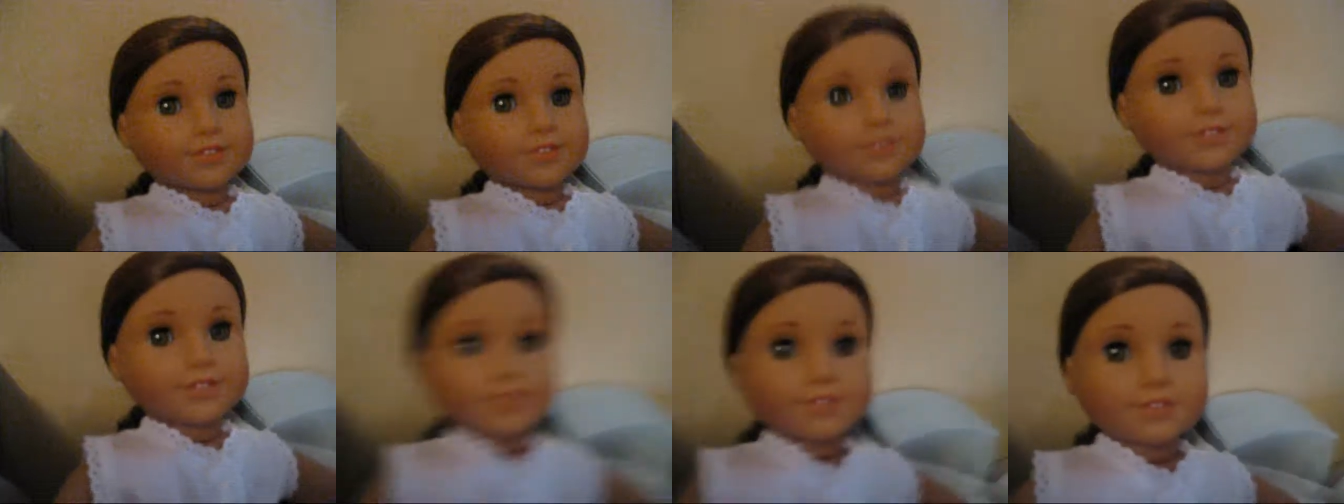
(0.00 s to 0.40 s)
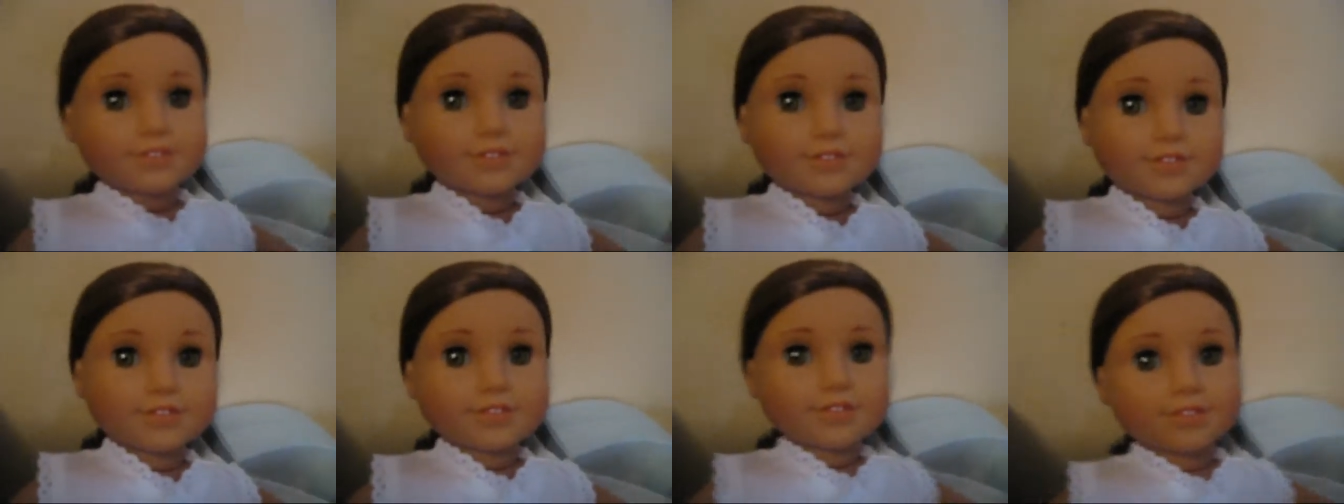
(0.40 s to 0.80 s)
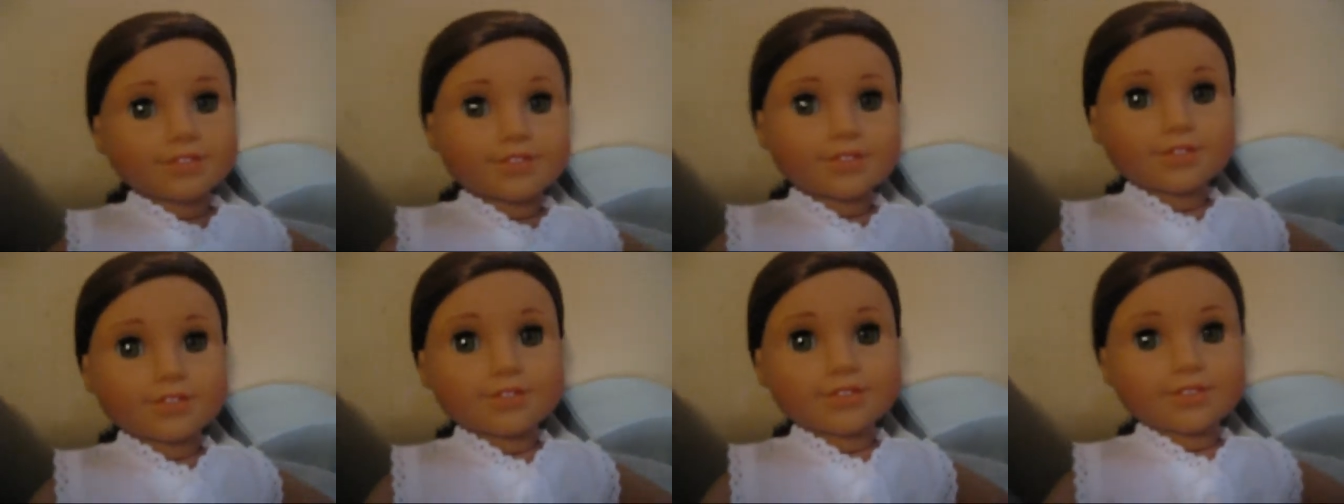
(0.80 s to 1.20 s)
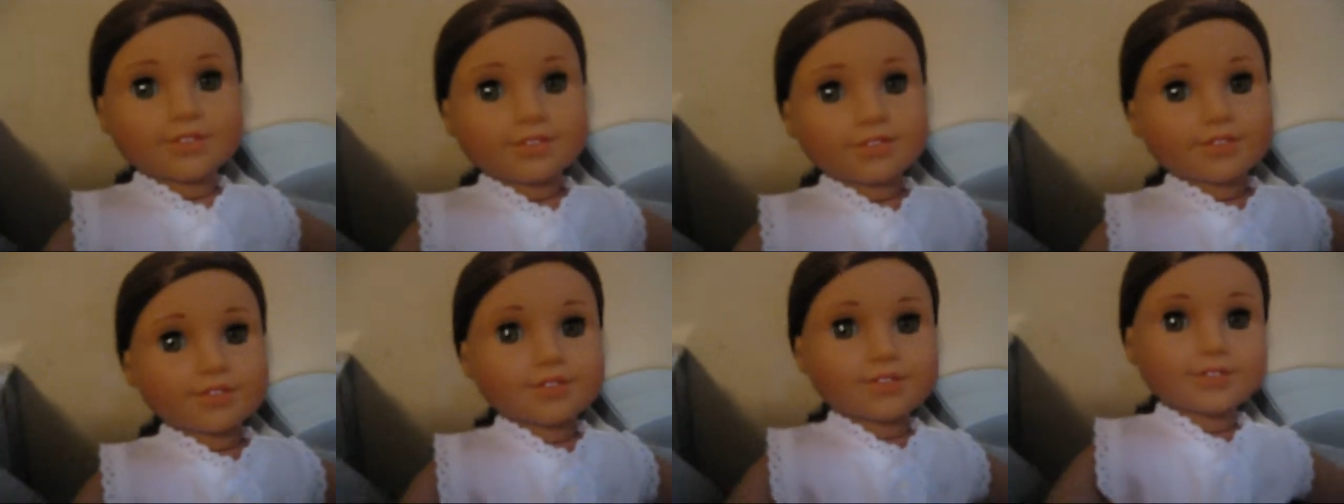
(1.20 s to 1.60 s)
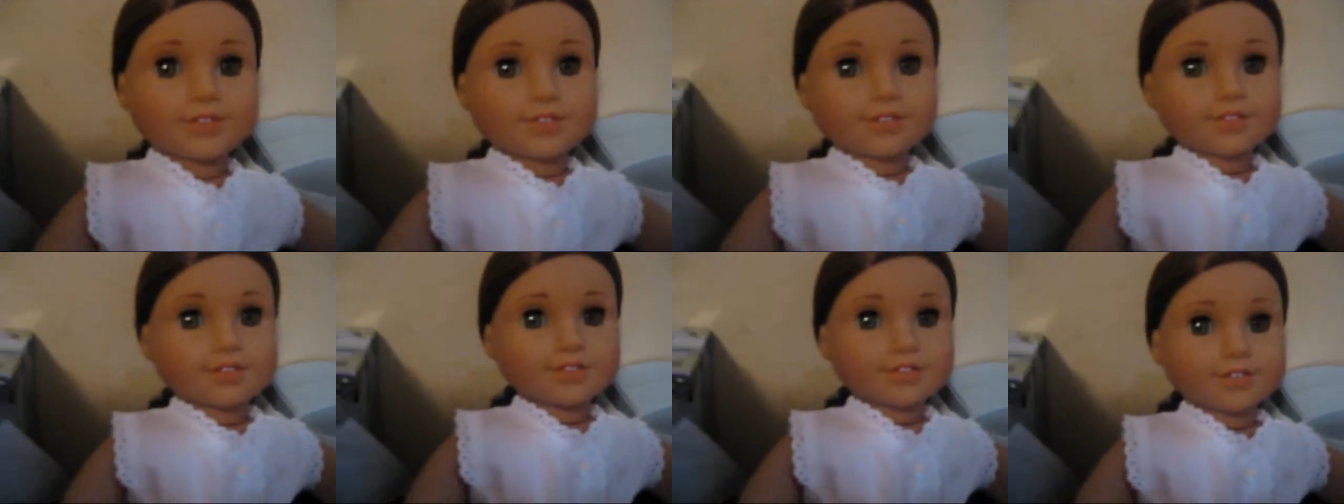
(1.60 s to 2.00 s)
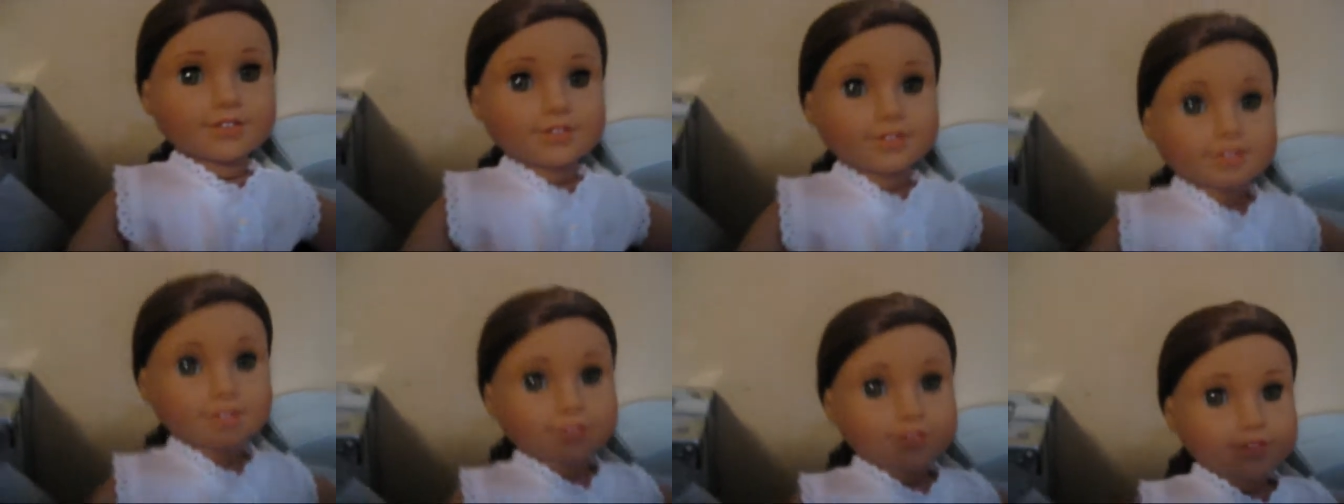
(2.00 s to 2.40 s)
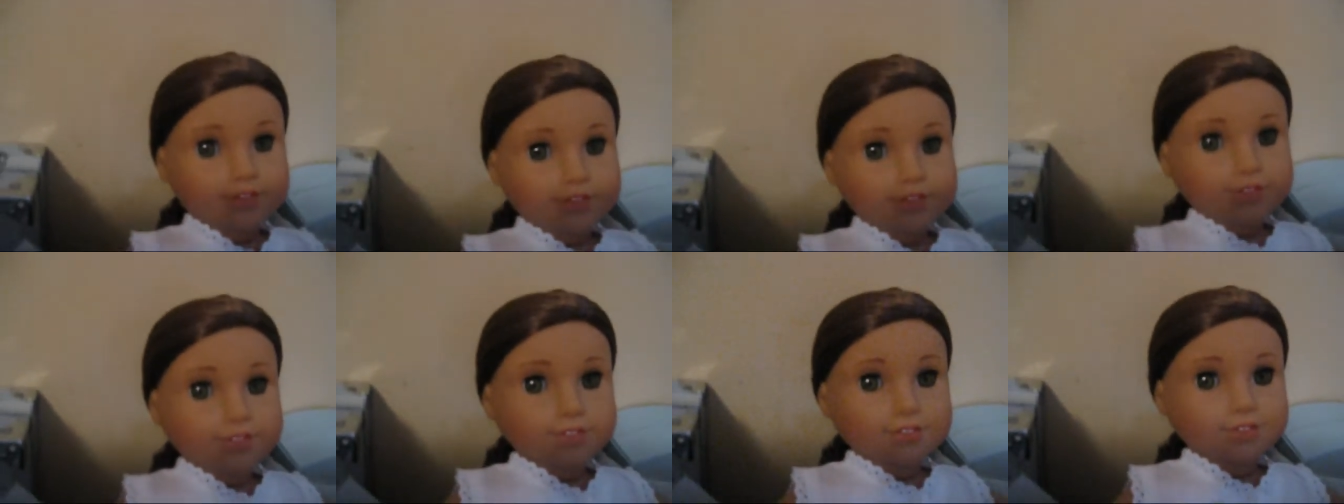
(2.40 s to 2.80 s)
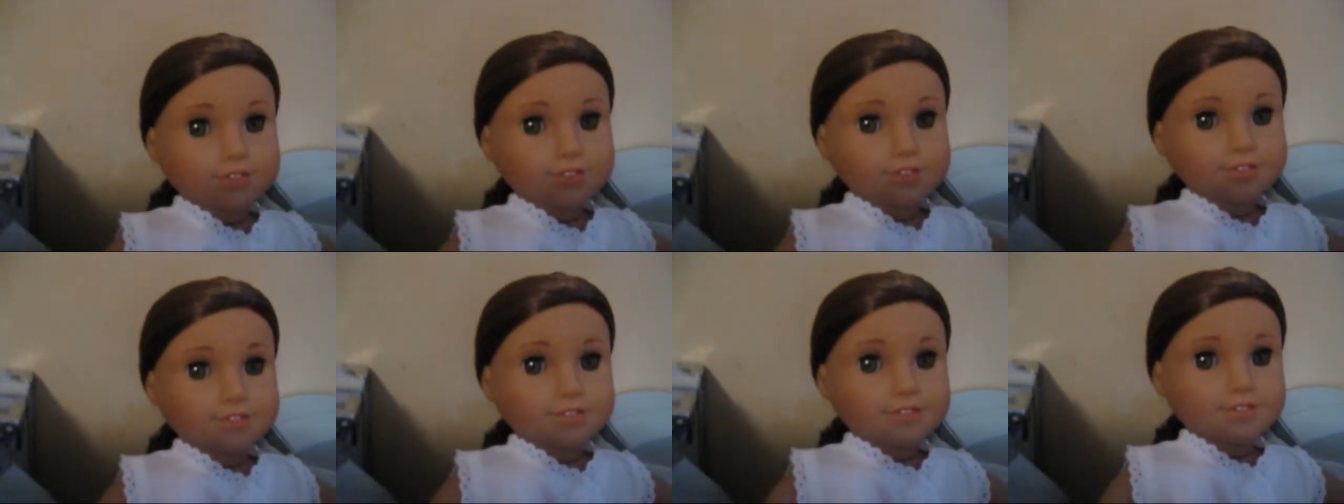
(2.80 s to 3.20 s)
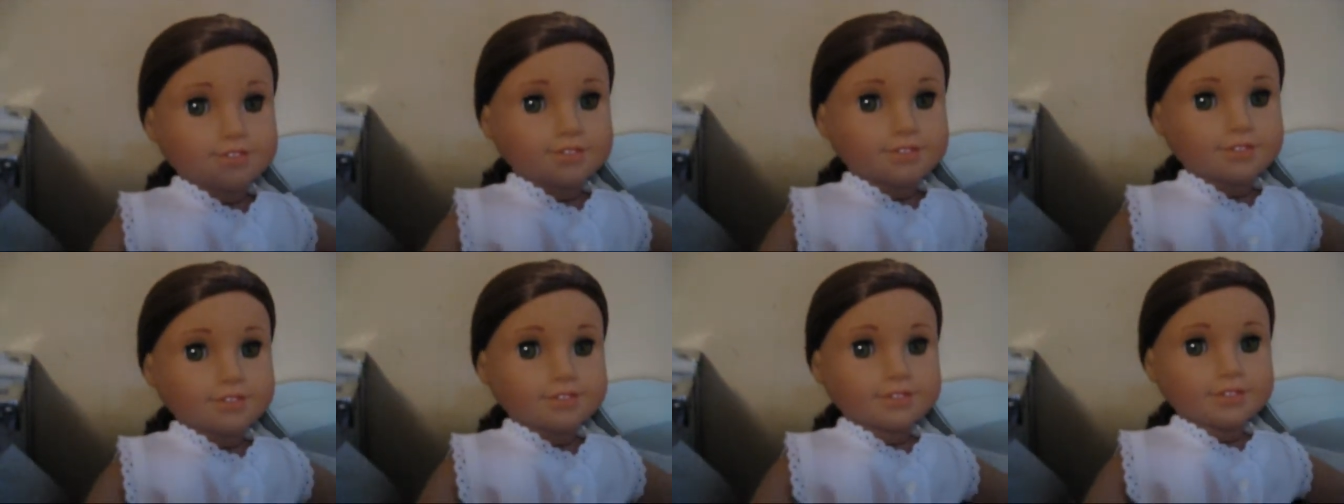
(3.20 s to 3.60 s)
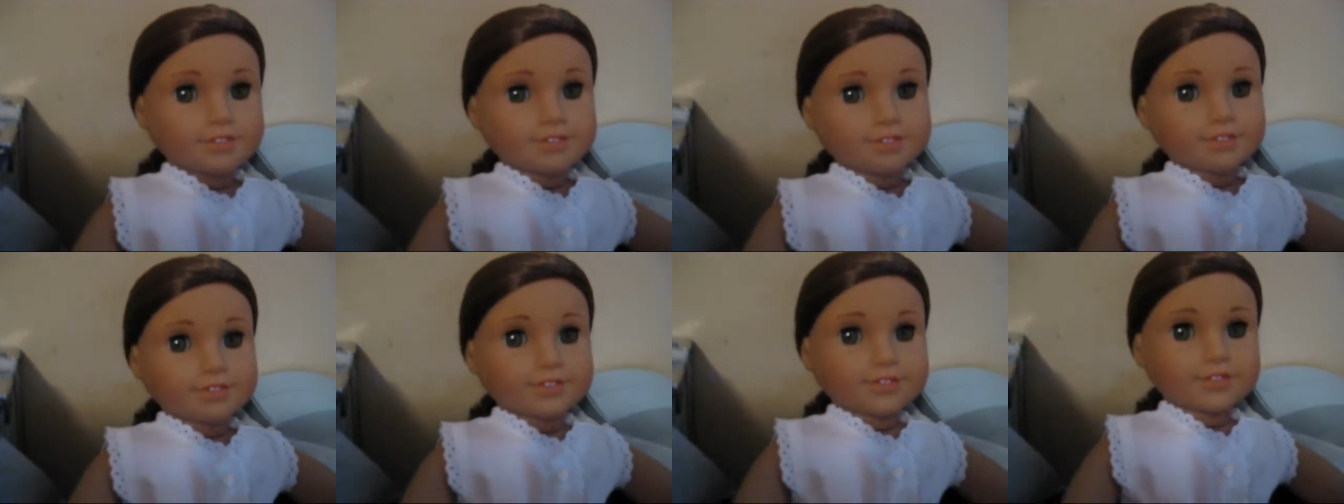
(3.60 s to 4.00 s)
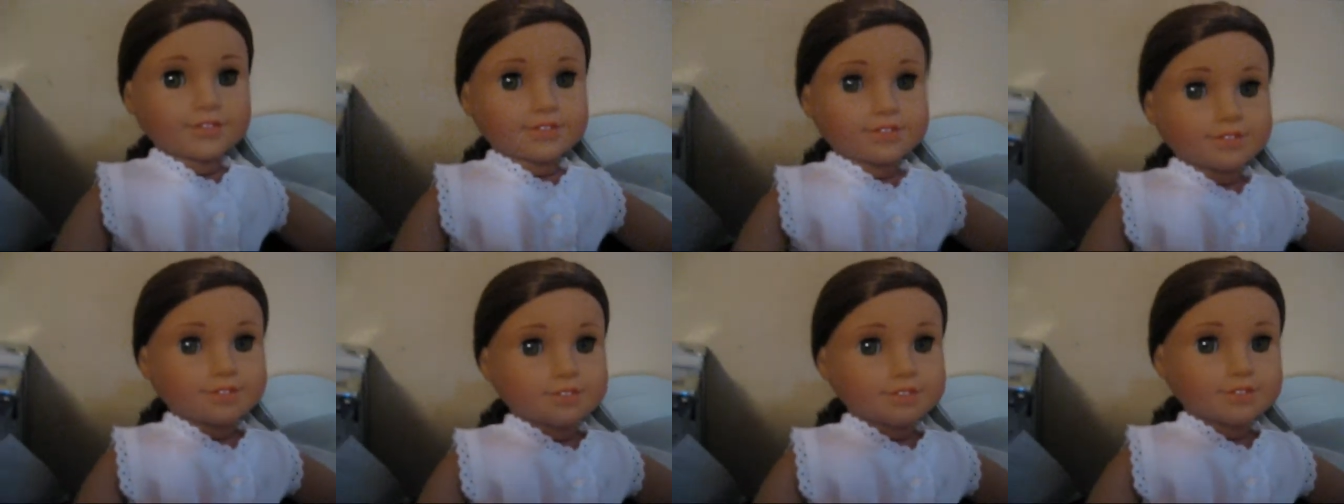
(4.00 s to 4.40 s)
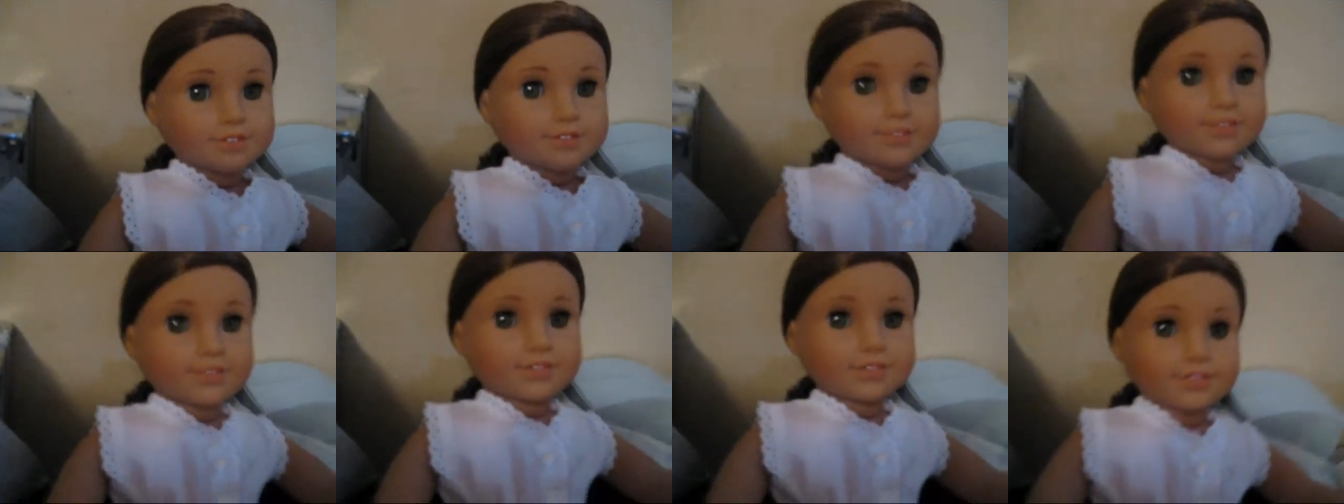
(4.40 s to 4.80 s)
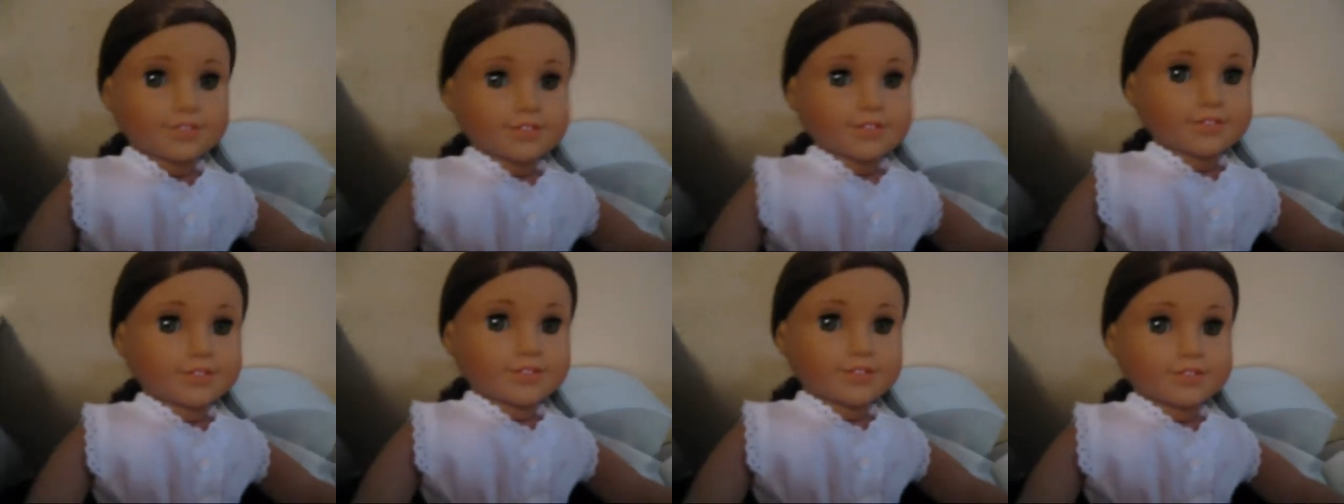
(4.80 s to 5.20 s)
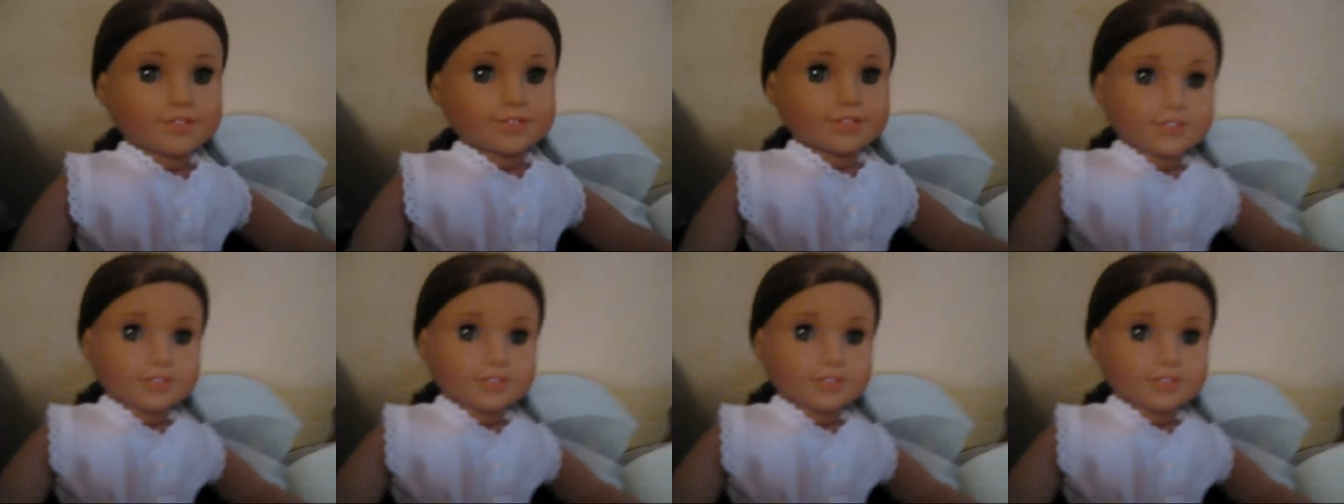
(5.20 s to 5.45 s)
Now, my newest doll is Rebecca Rubin. There she is. And I call her Rebecca.